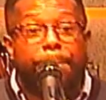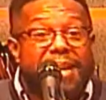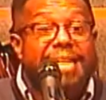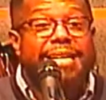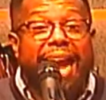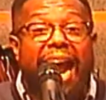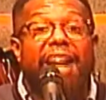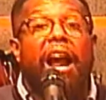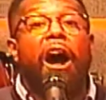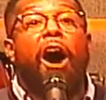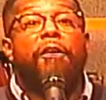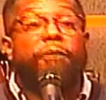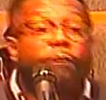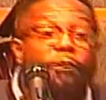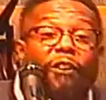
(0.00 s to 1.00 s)
be not
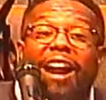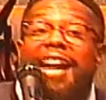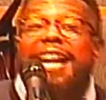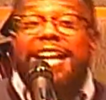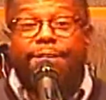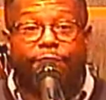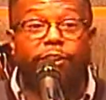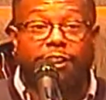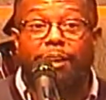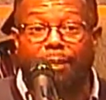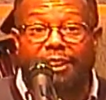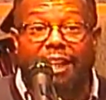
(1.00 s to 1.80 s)
afraid, verse number